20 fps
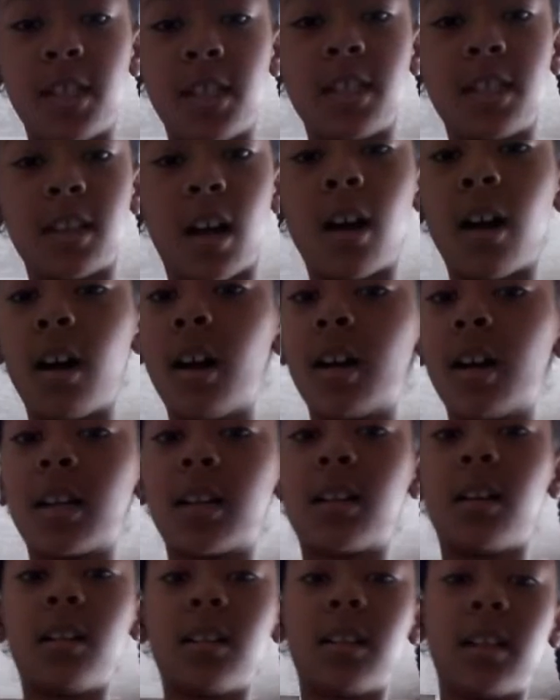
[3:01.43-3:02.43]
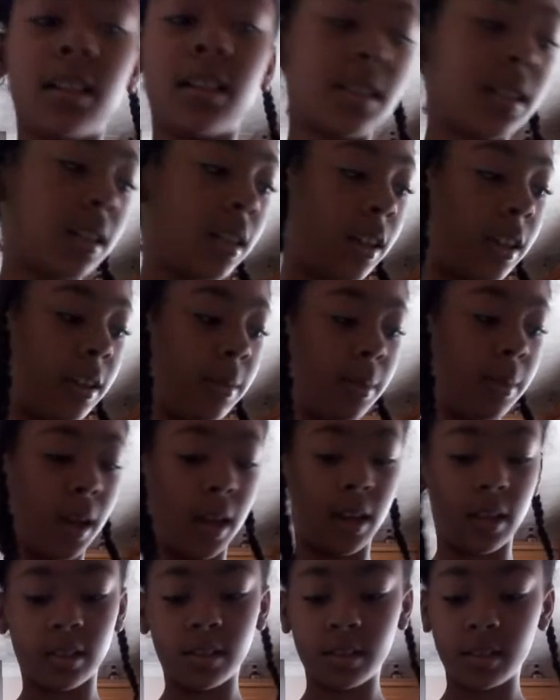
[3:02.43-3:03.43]
These are called insulin
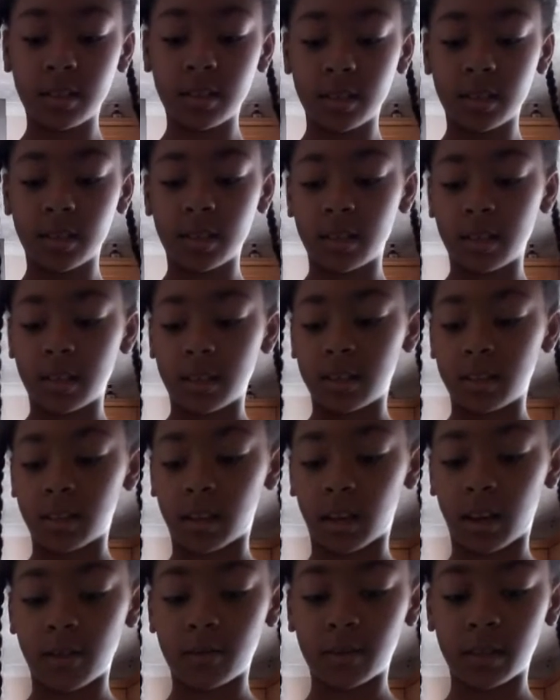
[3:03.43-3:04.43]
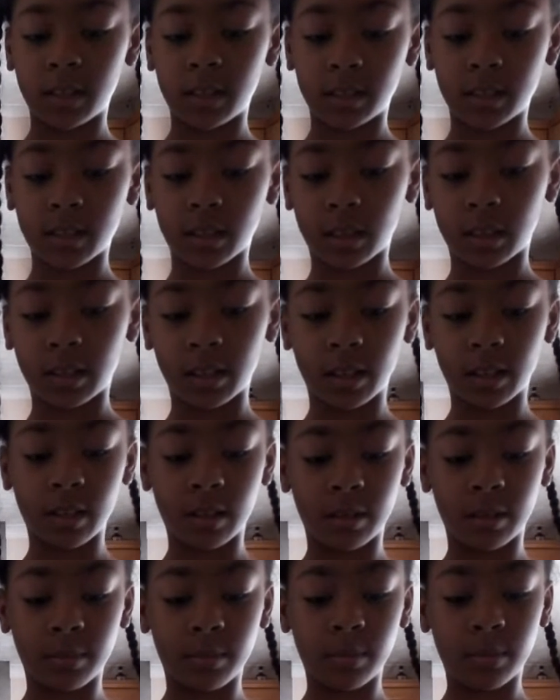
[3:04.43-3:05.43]
pens. They have insulin in
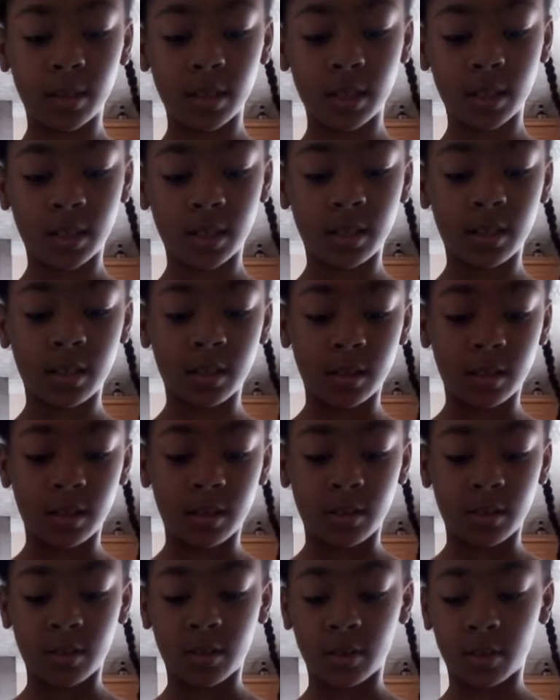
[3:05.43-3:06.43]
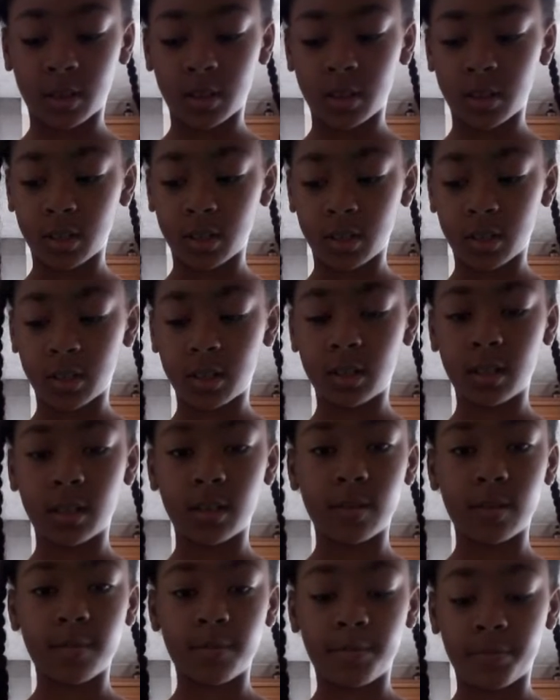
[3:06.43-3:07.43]
them, so you can
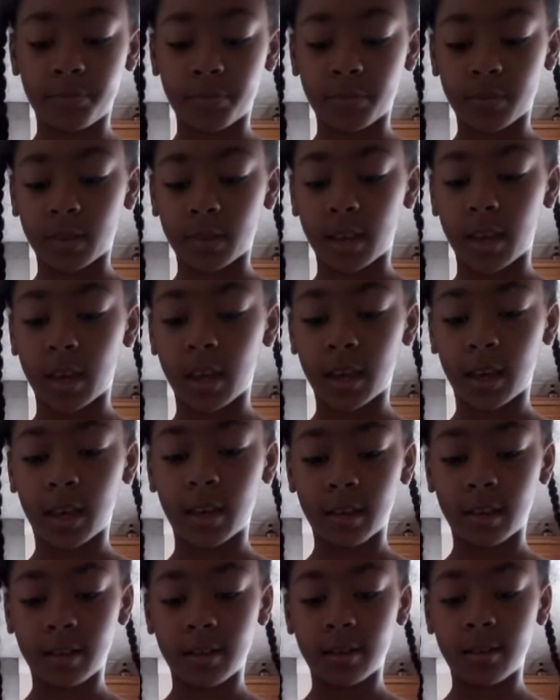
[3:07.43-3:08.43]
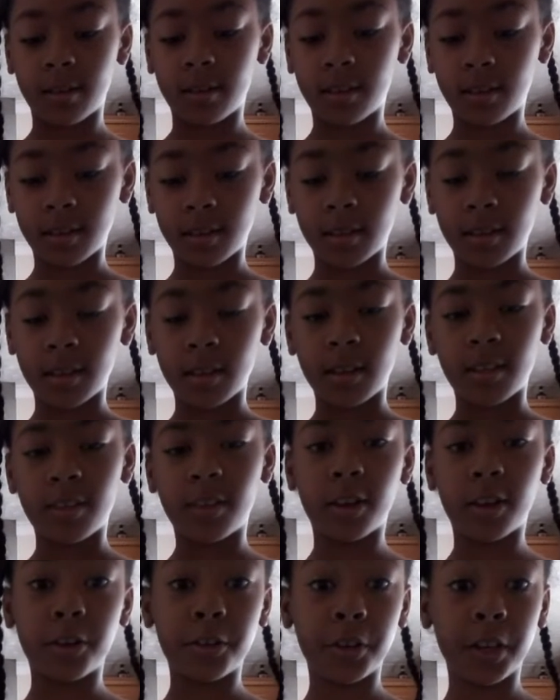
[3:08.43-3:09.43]
just, and
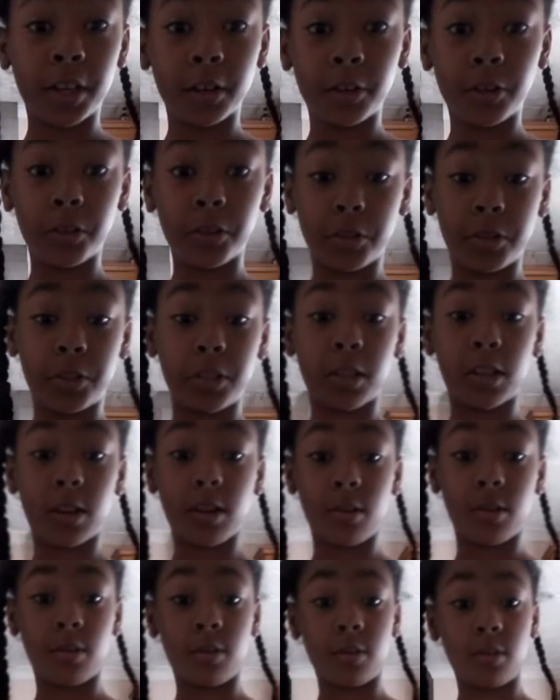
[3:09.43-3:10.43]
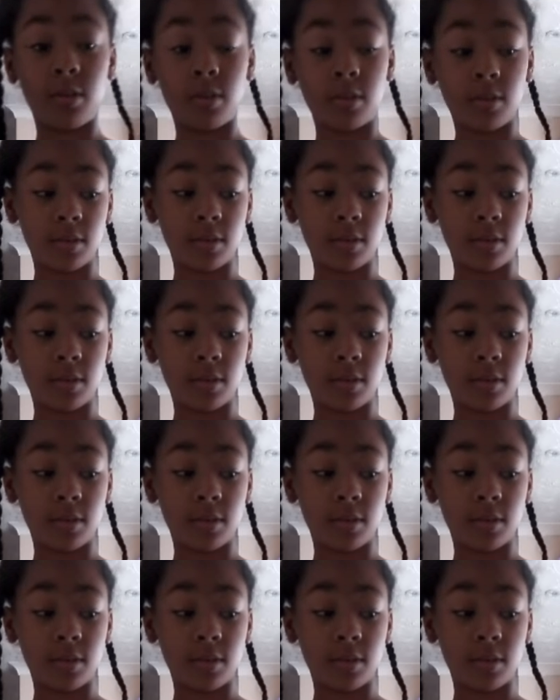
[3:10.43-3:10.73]
their needles, so